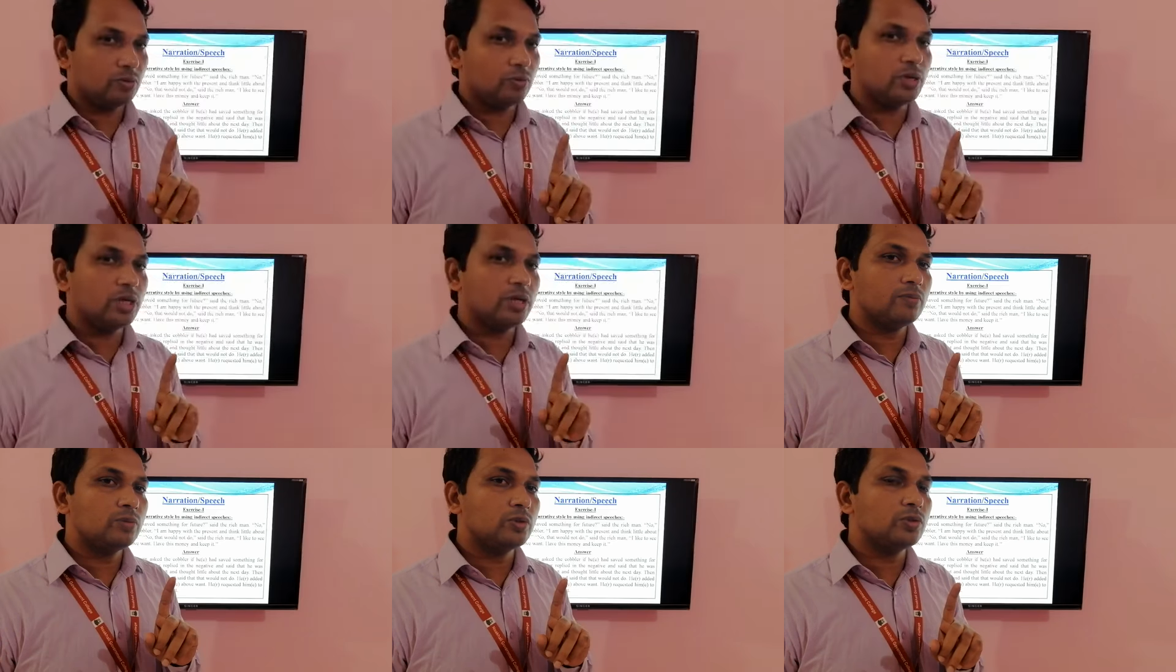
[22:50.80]

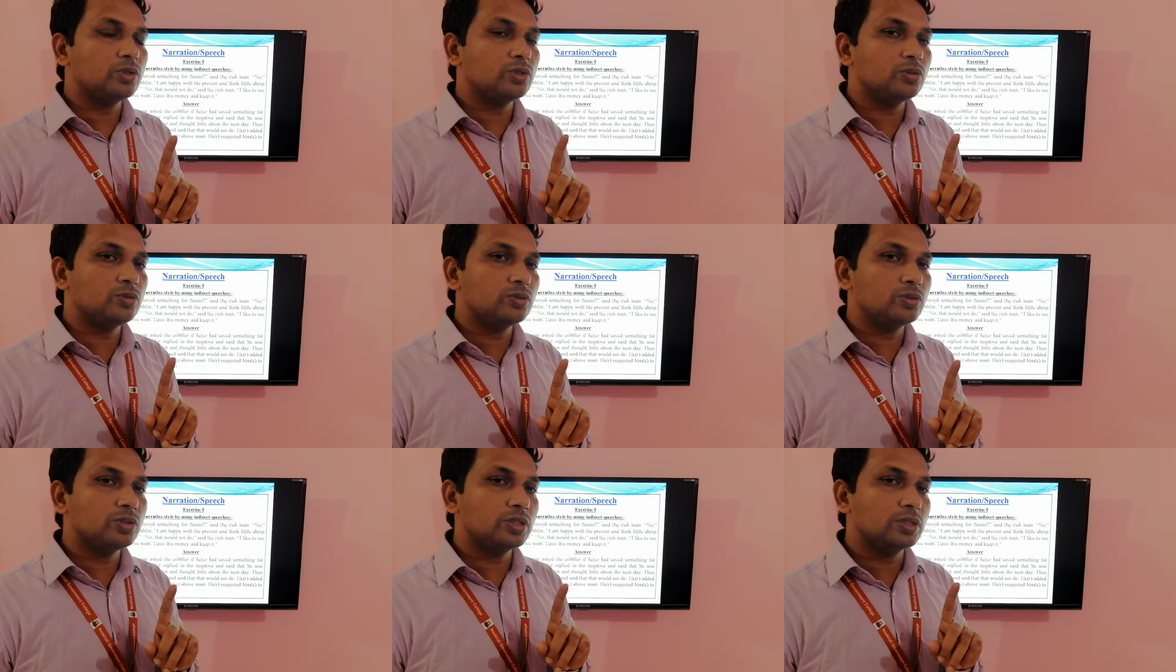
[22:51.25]
We have to
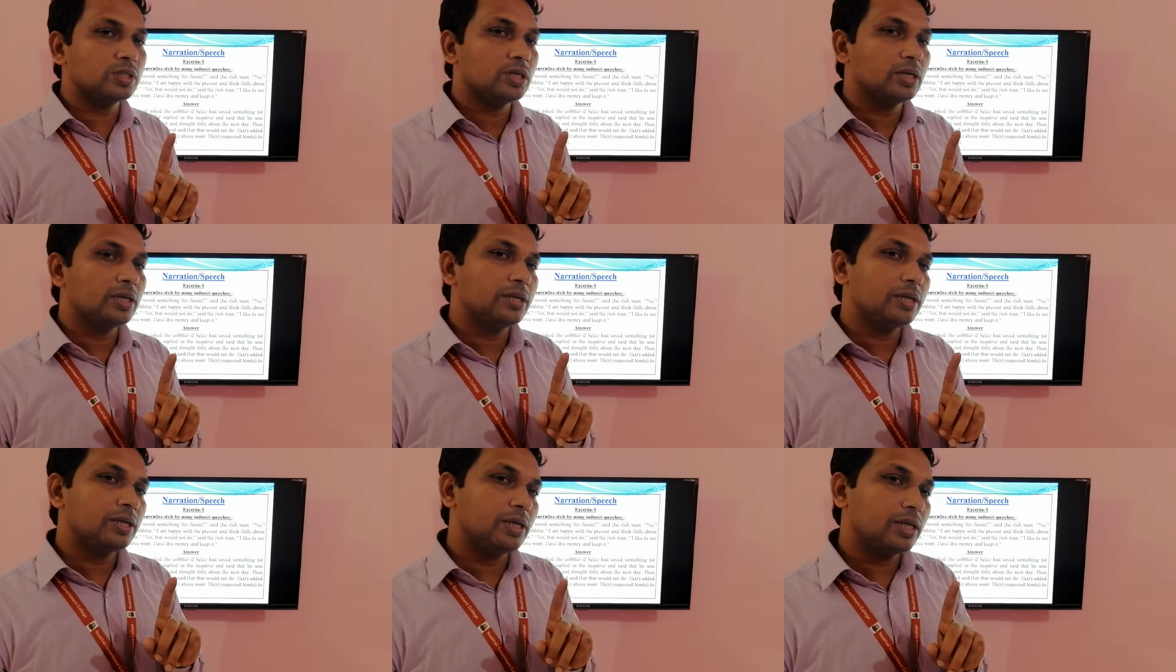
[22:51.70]

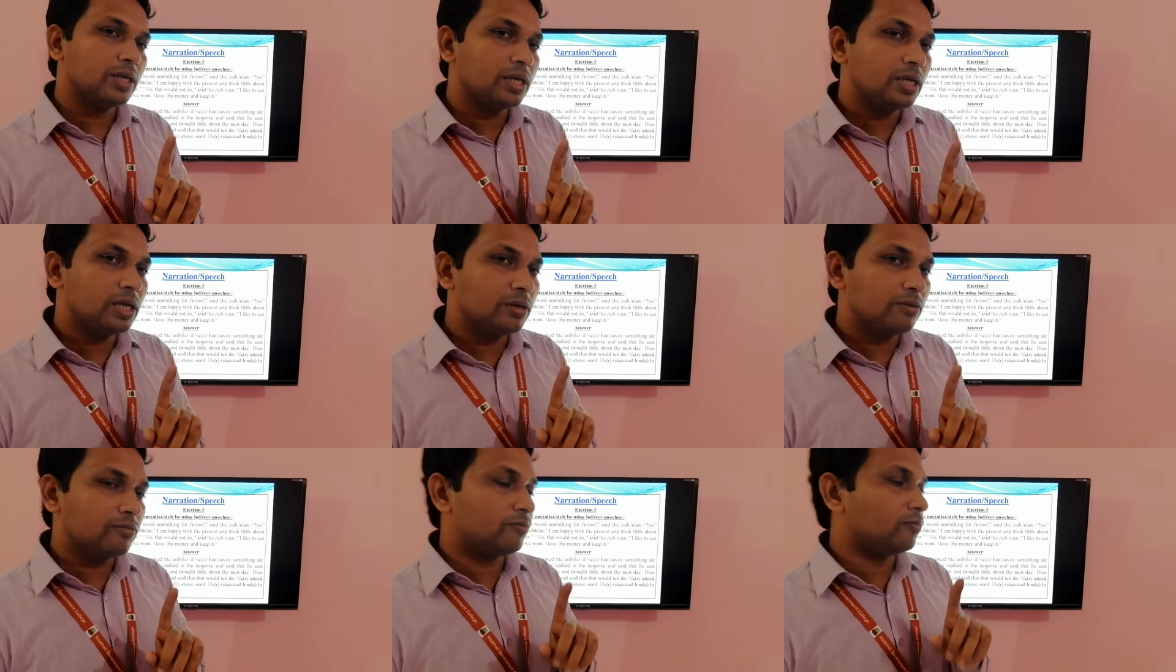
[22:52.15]
use
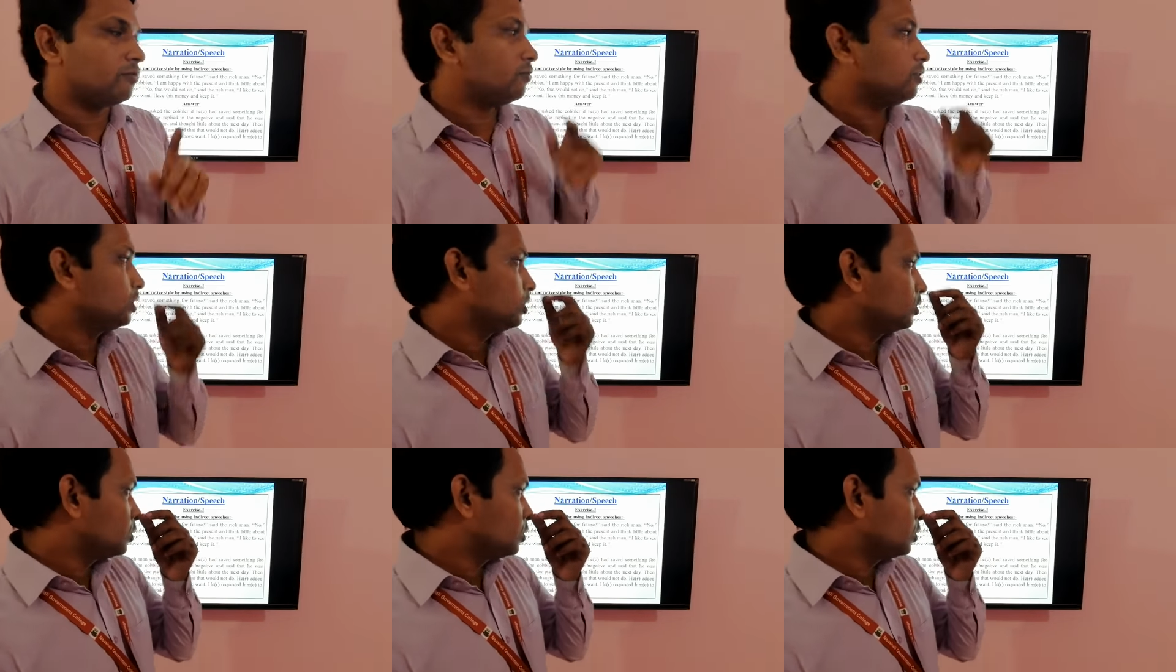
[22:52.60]
if.